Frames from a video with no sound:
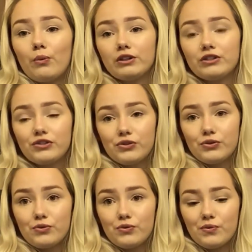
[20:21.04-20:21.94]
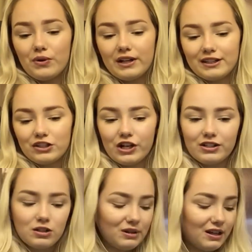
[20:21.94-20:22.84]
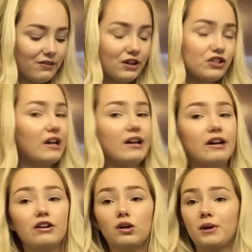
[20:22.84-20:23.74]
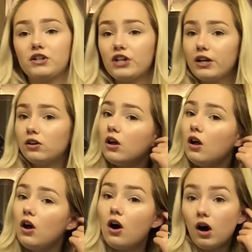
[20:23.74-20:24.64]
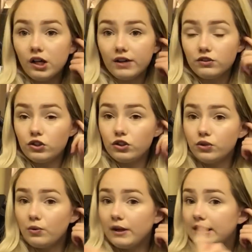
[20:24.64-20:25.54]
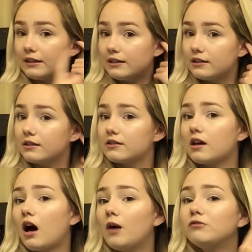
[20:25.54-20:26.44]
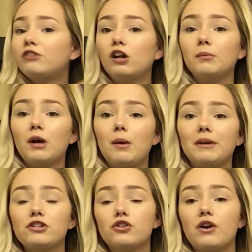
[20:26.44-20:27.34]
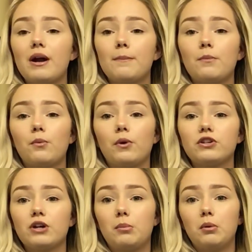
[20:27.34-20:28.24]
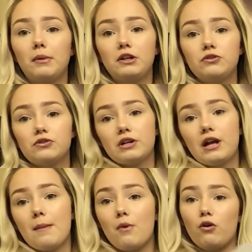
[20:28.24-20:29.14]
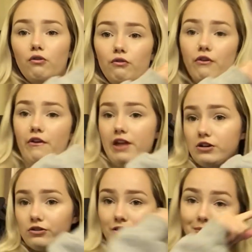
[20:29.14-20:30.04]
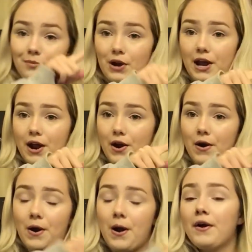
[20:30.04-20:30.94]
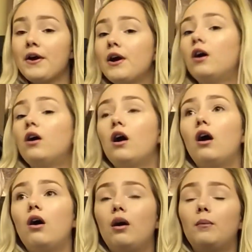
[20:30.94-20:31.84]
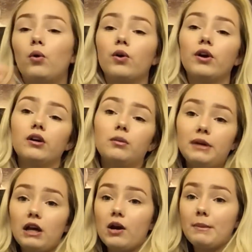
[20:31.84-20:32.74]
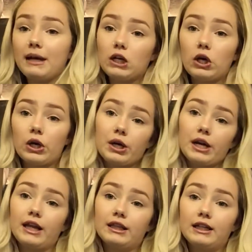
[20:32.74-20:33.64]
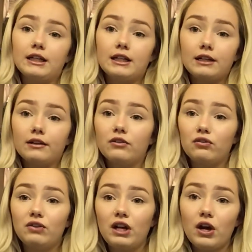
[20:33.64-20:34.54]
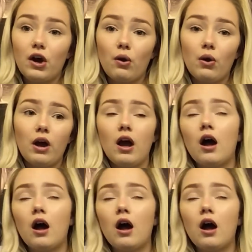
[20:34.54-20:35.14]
want to get the chance to be given a shout out here on my channel, all you have to do is follow me on Instagram, which I'll put my username over there somewhere. or it'll be on my end card at the end of this video.